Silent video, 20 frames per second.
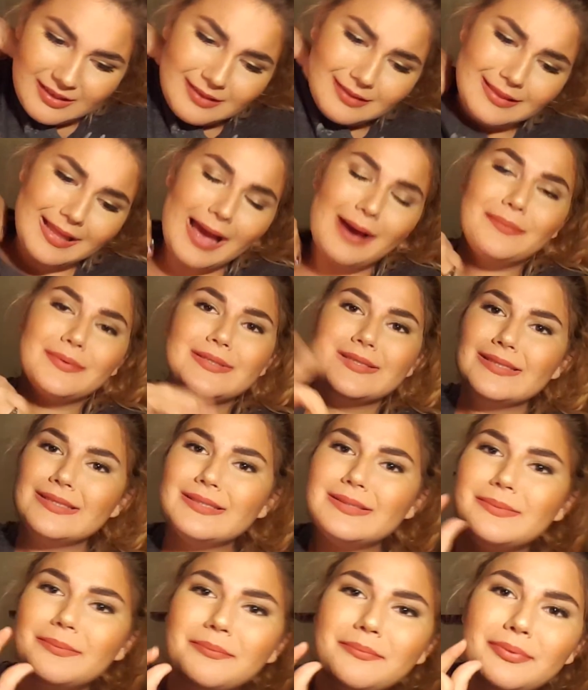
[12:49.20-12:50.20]
That
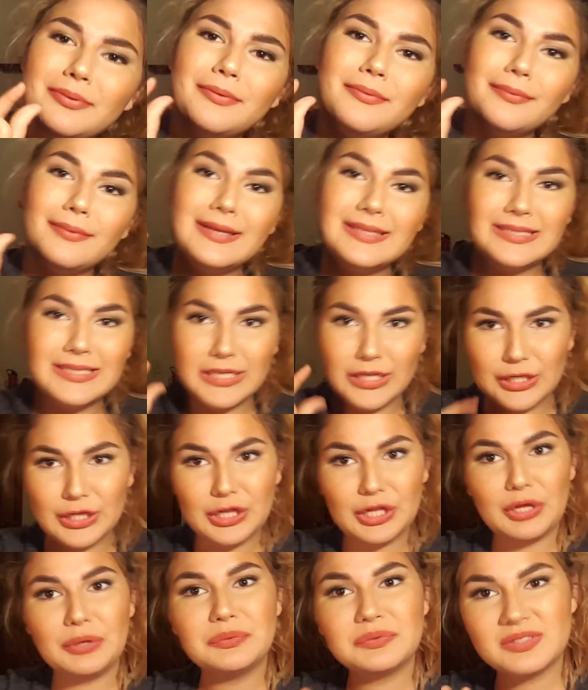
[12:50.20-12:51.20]
one's pretty
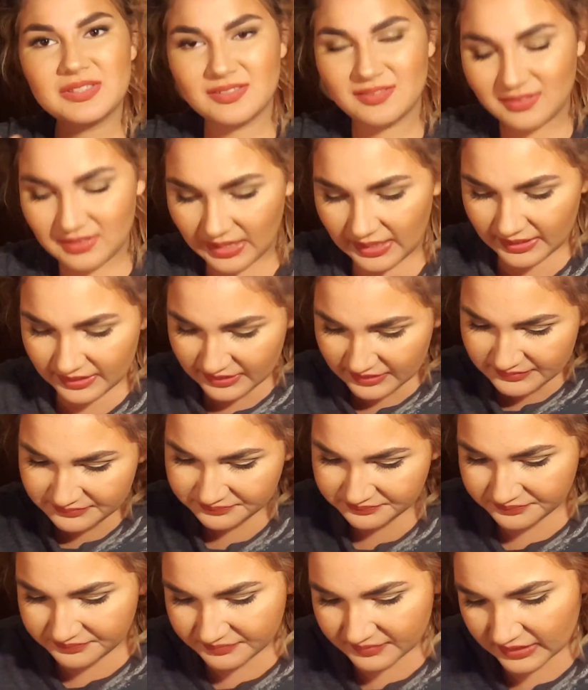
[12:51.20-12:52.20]
close. Like,
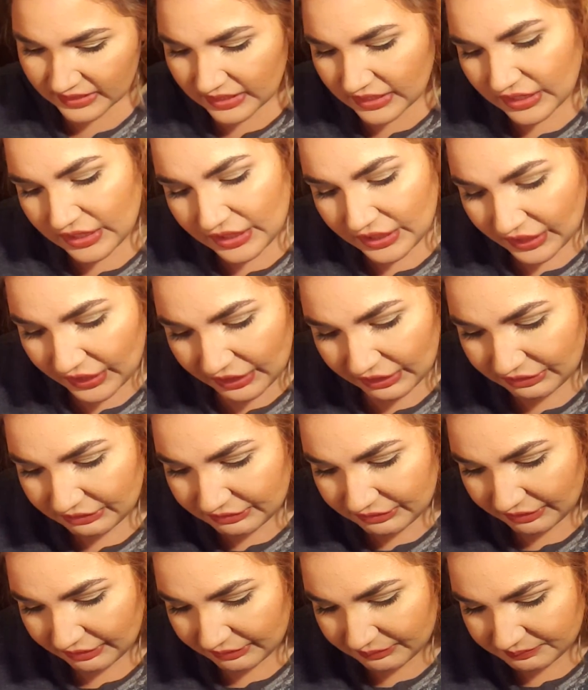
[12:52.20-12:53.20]
I don't
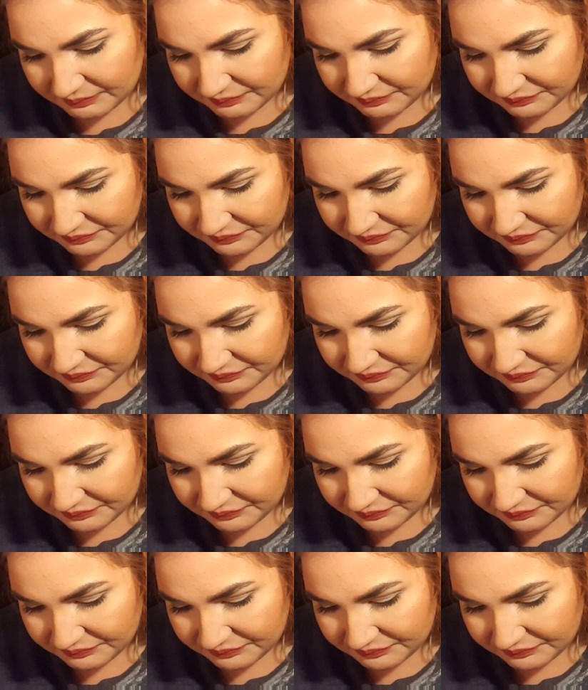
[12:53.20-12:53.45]
know.